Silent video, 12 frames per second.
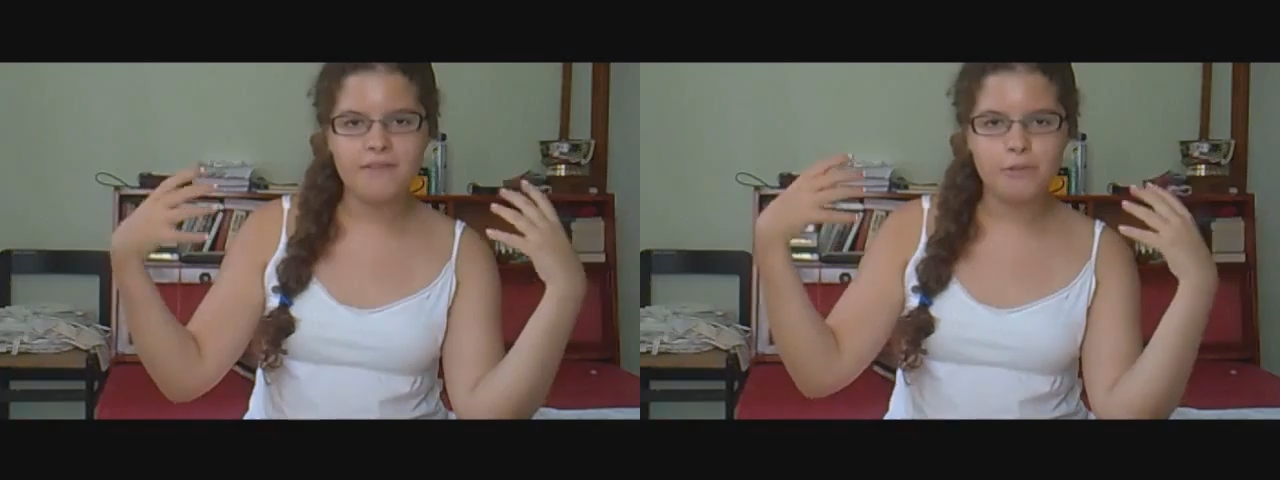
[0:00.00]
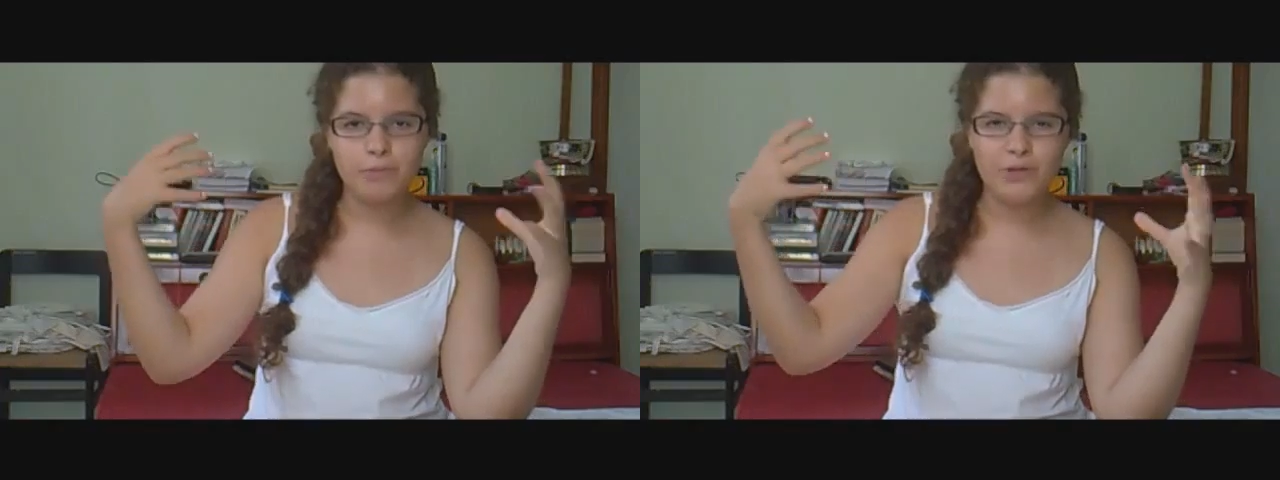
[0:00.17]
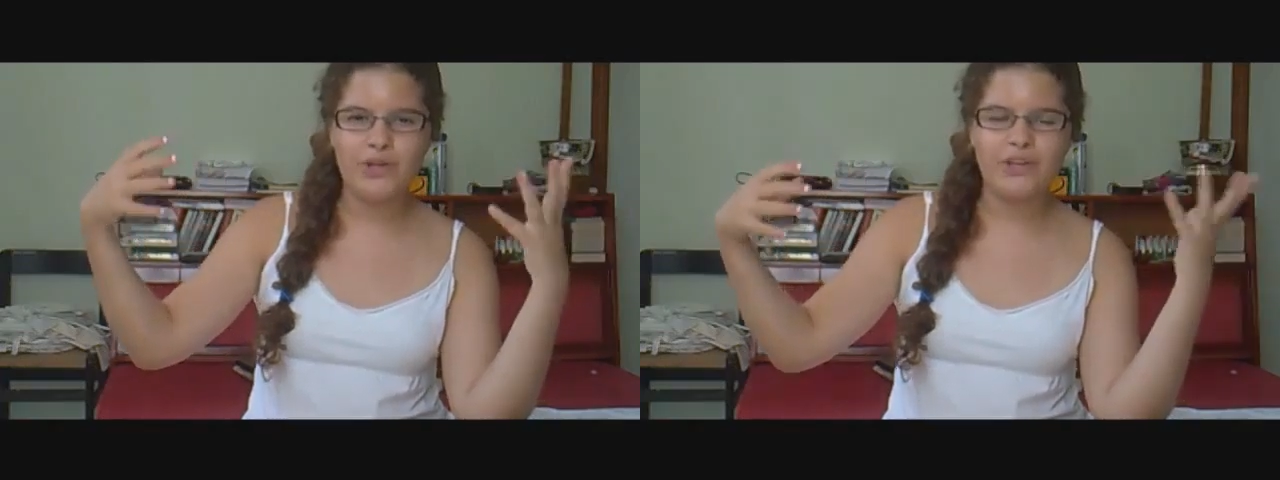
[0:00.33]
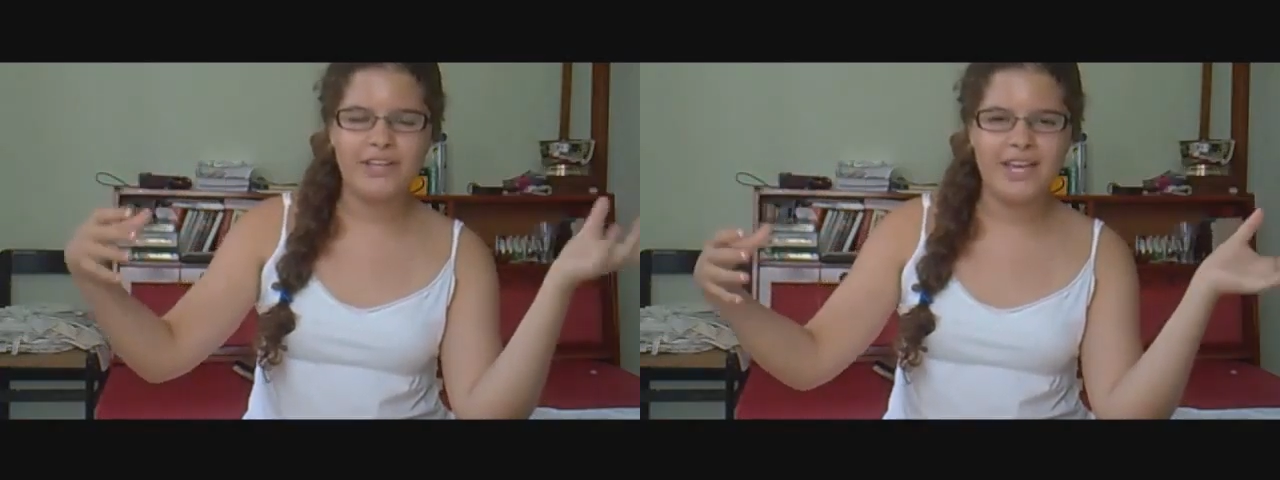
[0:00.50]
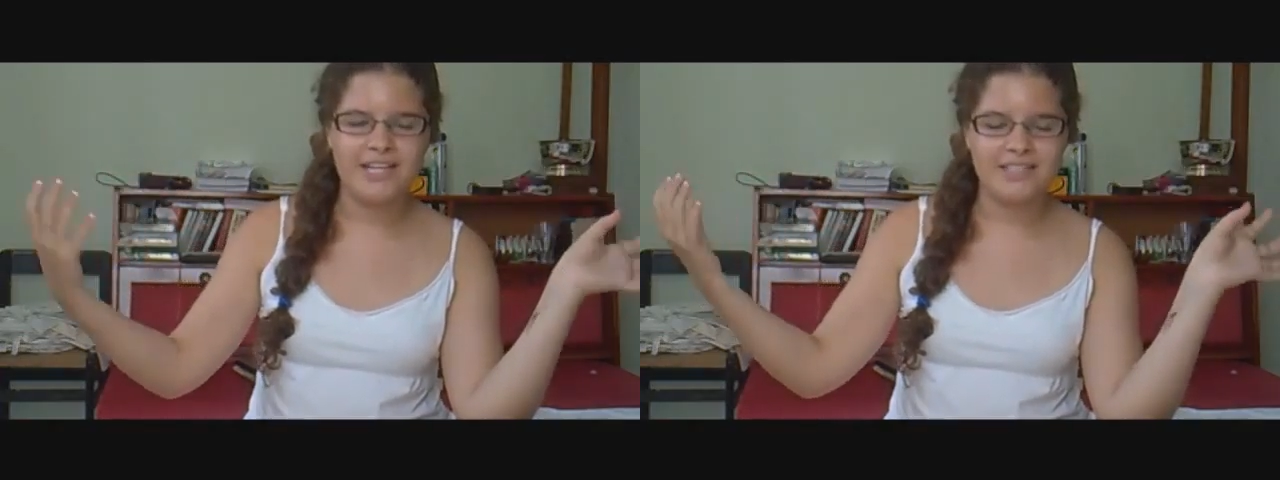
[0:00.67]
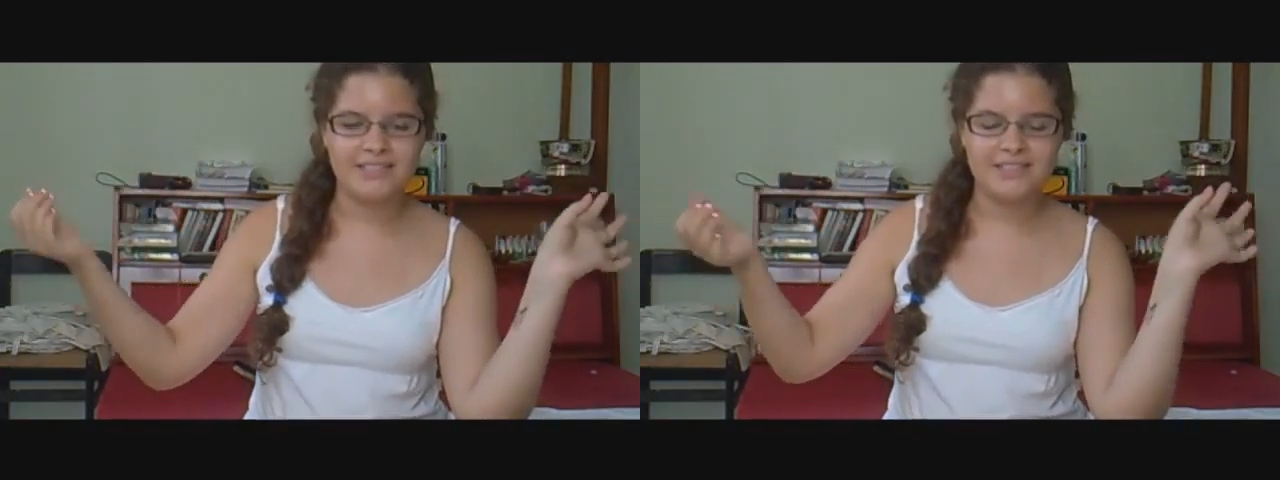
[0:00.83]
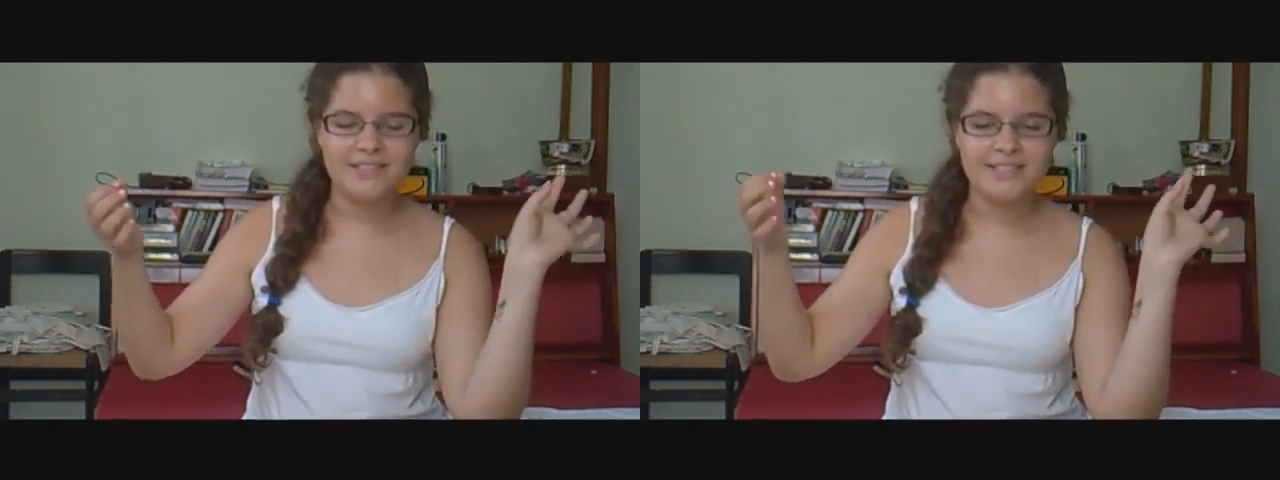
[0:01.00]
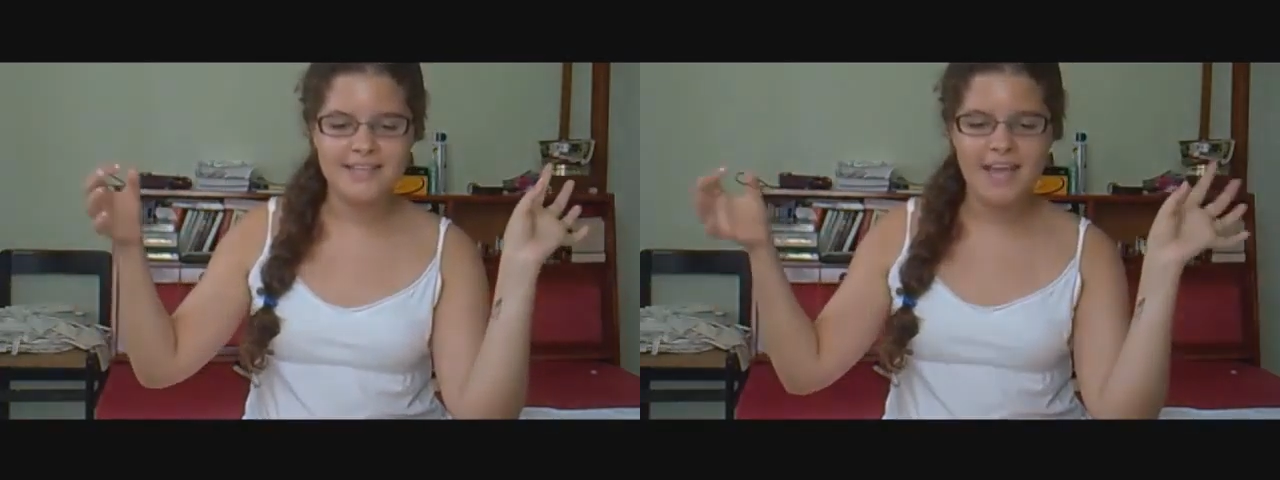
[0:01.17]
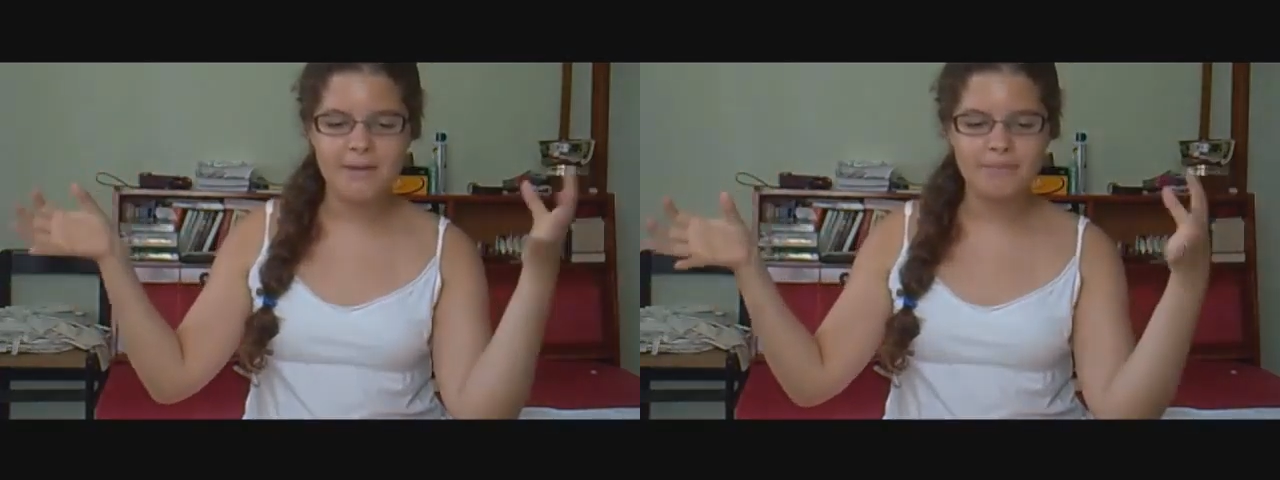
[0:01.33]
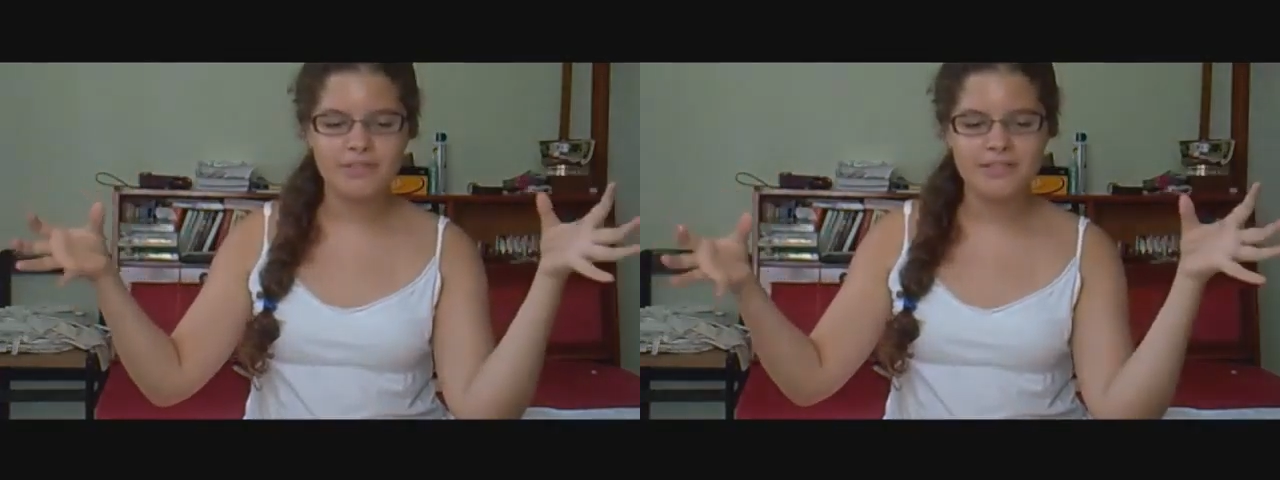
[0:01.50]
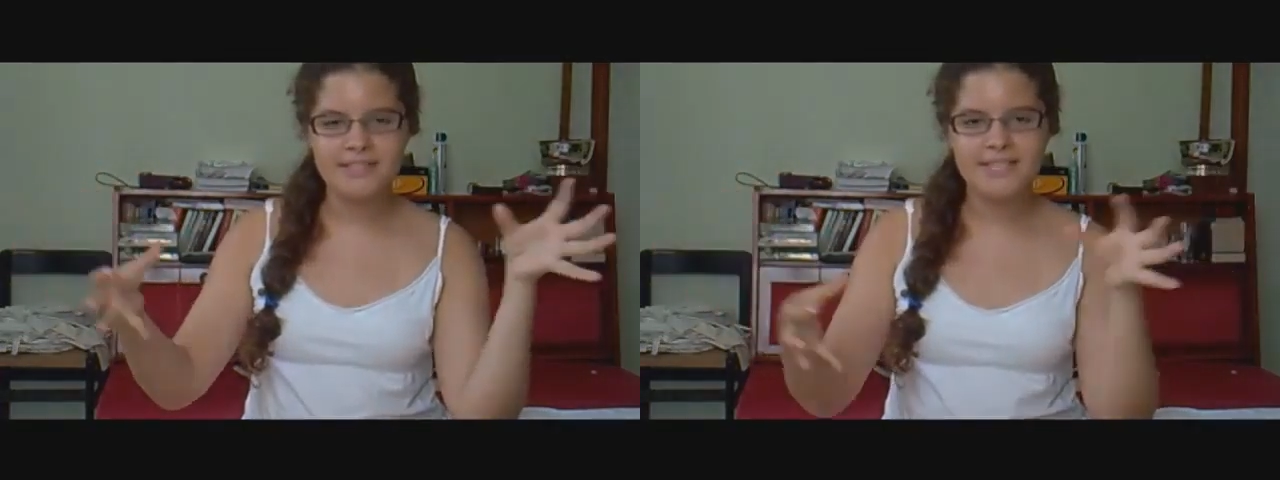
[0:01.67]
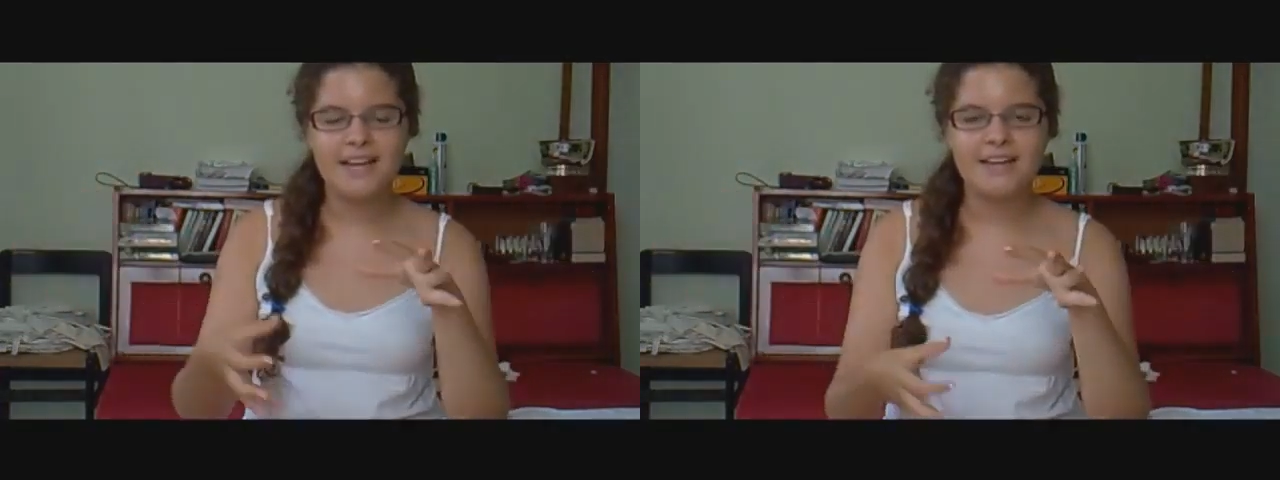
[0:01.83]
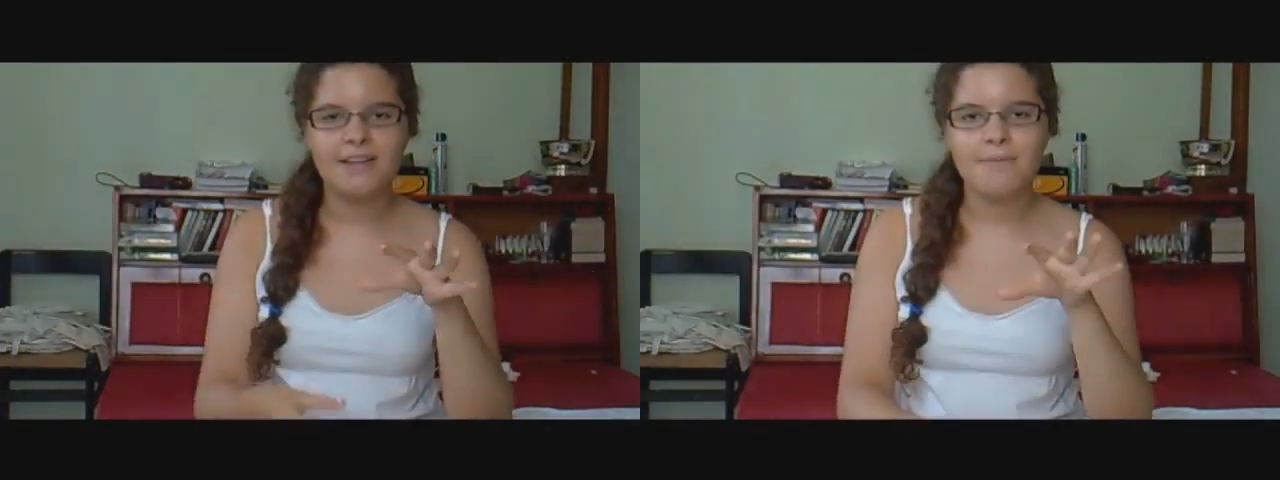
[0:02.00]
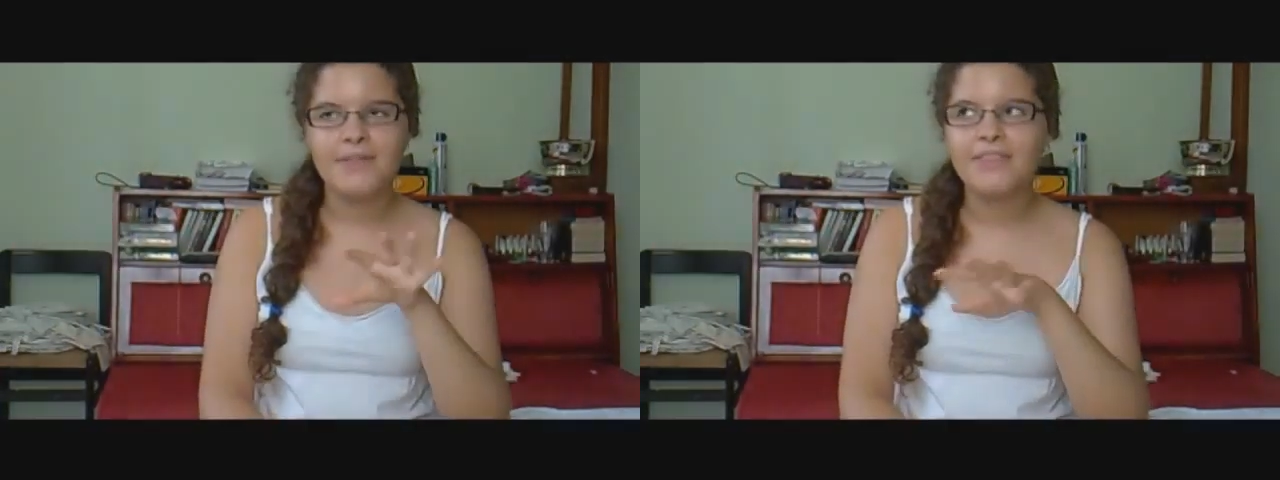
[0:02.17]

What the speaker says: evil book characters came to the stadium,